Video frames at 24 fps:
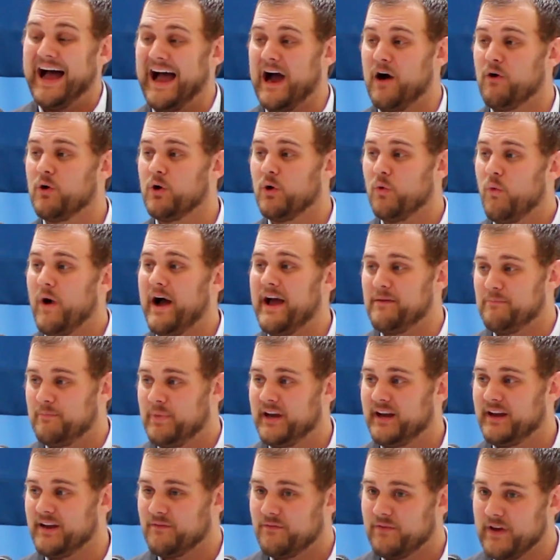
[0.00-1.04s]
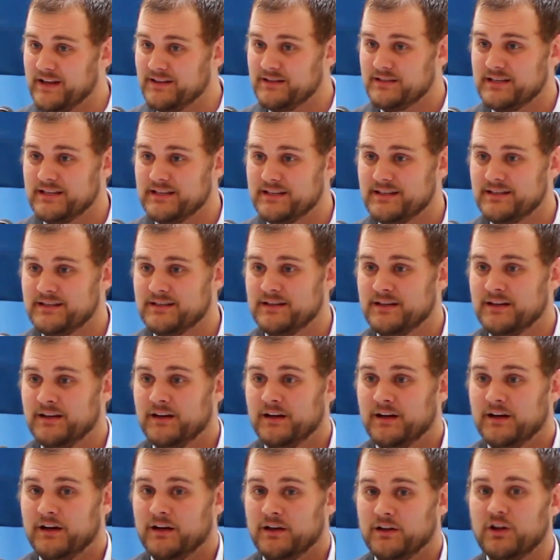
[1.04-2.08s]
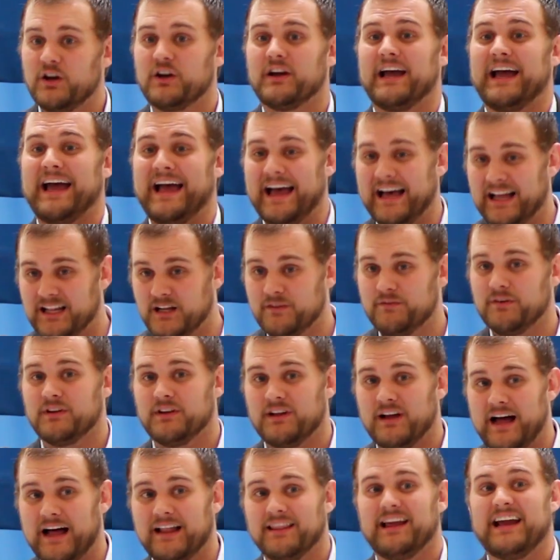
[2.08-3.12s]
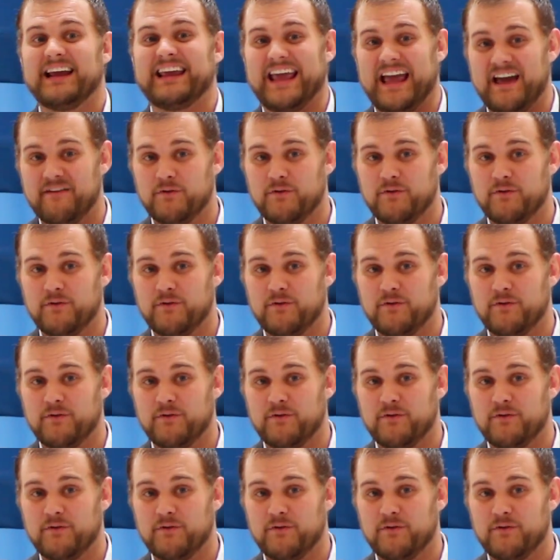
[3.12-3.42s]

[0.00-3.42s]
our white picket fences look a hell of a lot like